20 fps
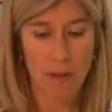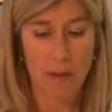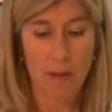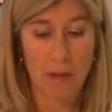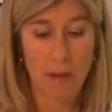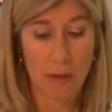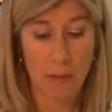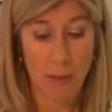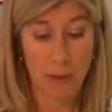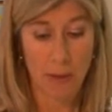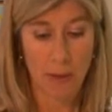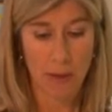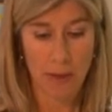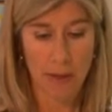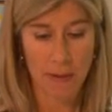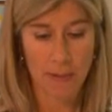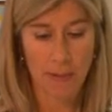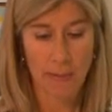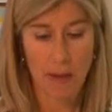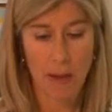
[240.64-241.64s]
to the
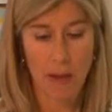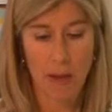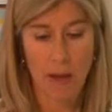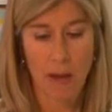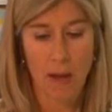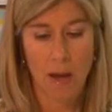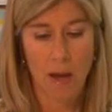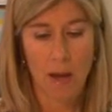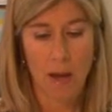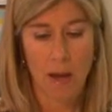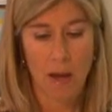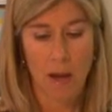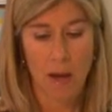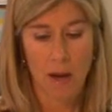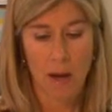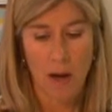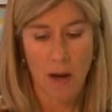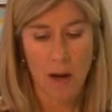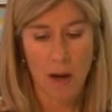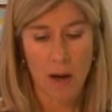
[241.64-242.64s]
community.
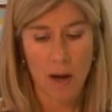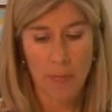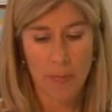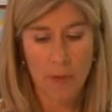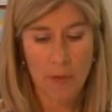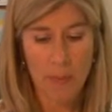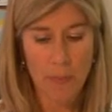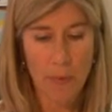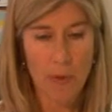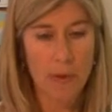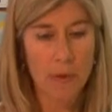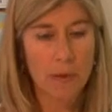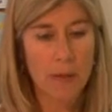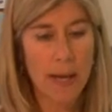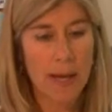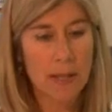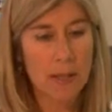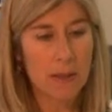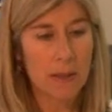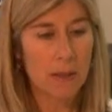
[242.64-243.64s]
A um, couple
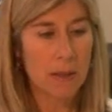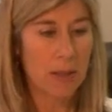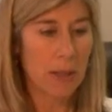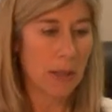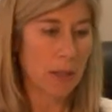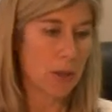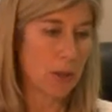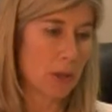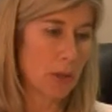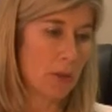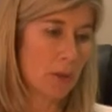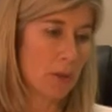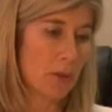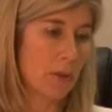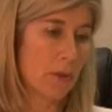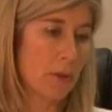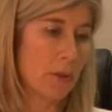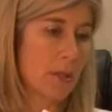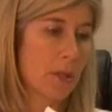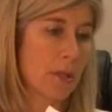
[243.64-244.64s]
license
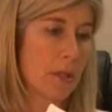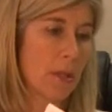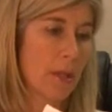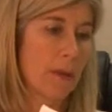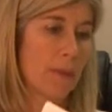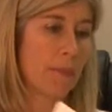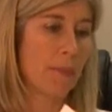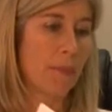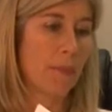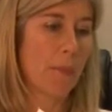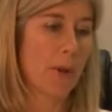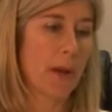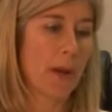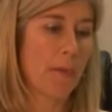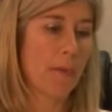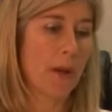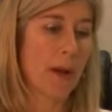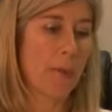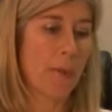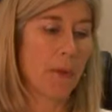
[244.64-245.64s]
issues. We
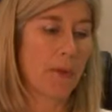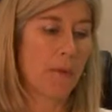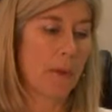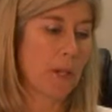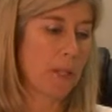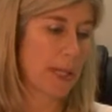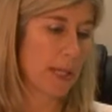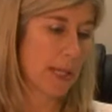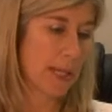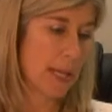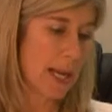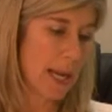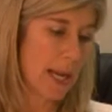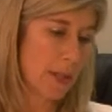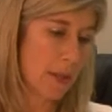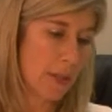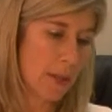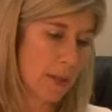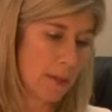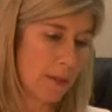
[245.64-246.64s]
have a couple of
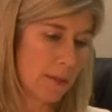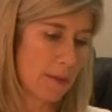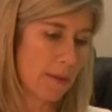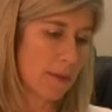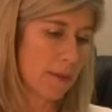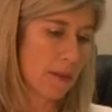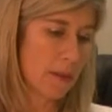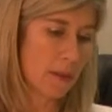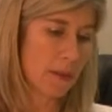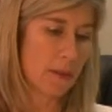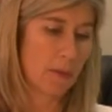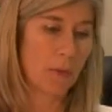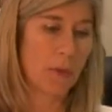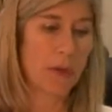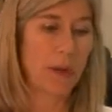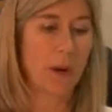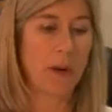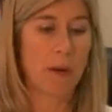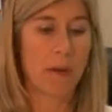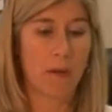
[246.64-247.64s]
resignations.
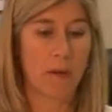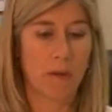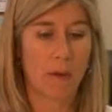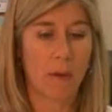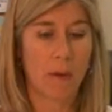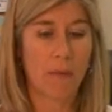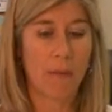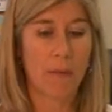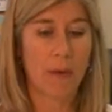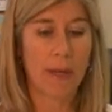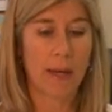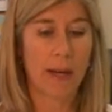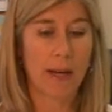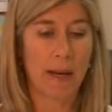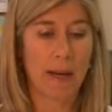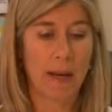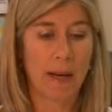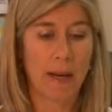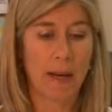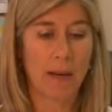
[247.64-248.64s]
We are hopefully
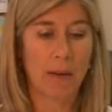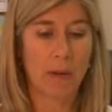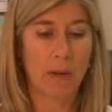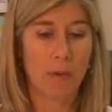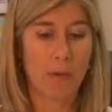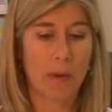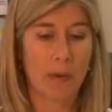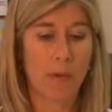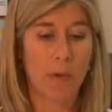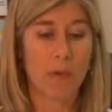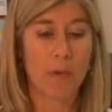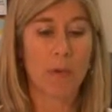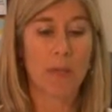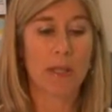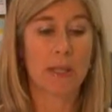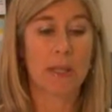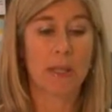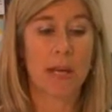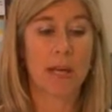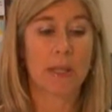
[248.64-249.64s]
getting a little bit of a
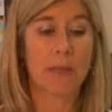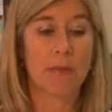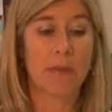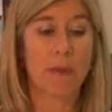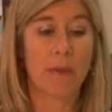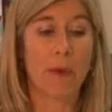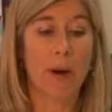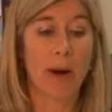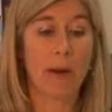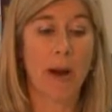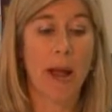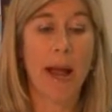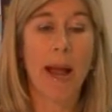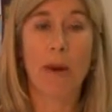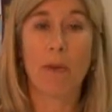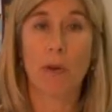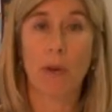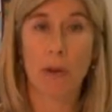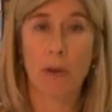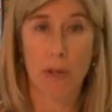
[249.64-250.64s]
presentation from our
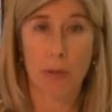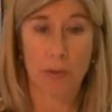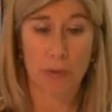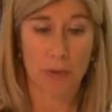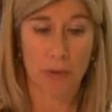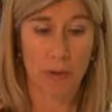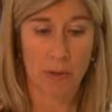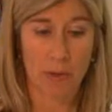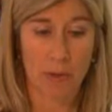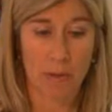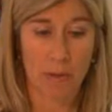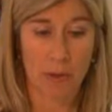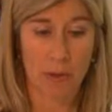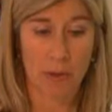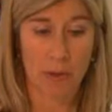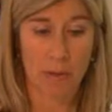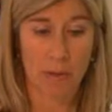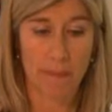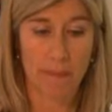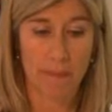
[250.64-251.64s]
Agricultural
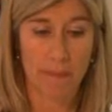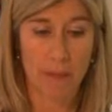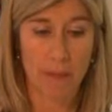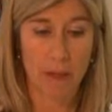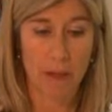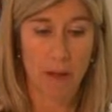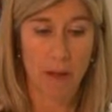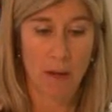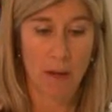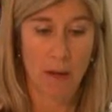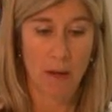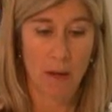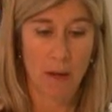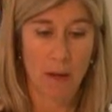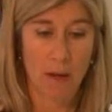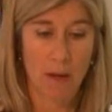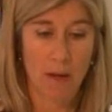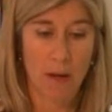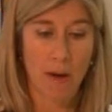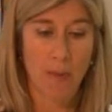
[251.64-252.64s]
Commission.
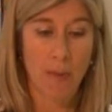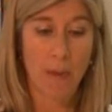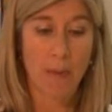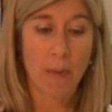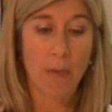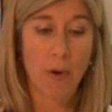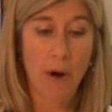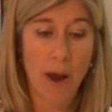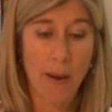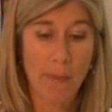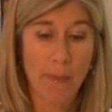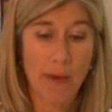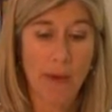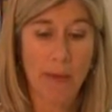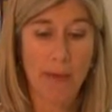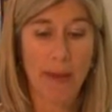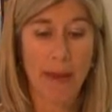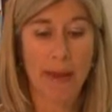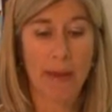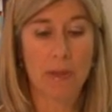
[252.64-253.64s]
A couple of property
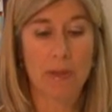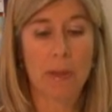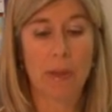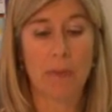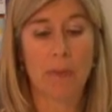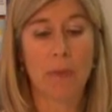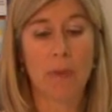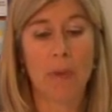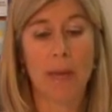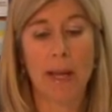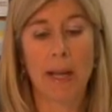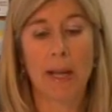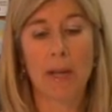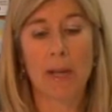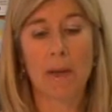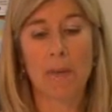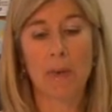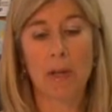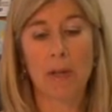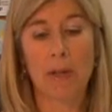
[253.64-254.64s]
things. The
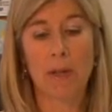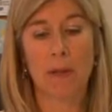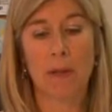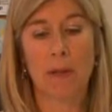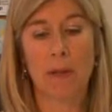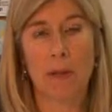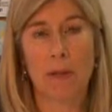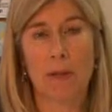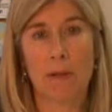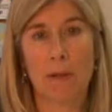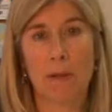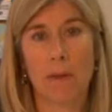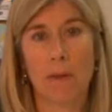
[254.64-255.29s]
Planning Commission